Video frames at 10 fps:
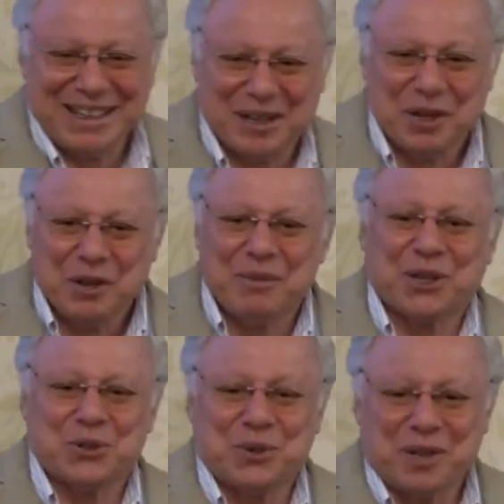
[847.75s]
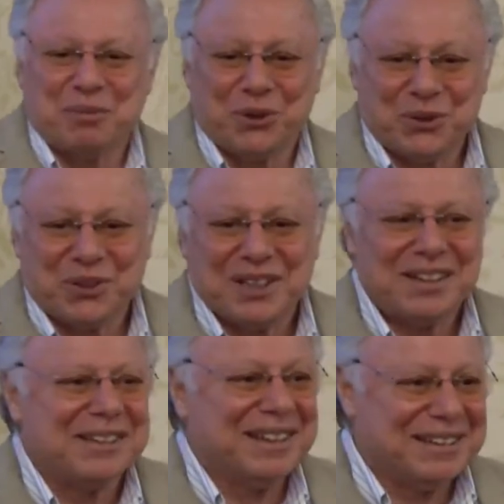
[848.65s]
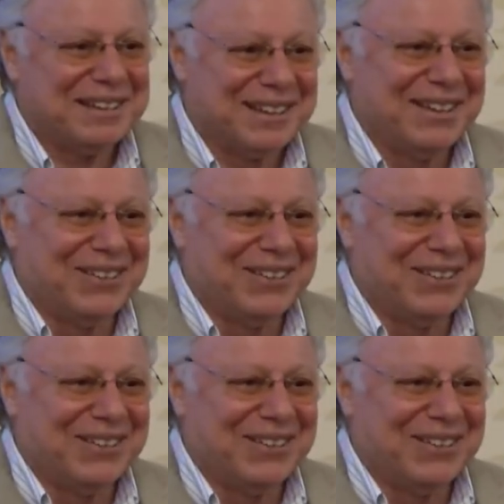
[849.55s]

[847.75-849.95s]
yeah, because we're both nothing.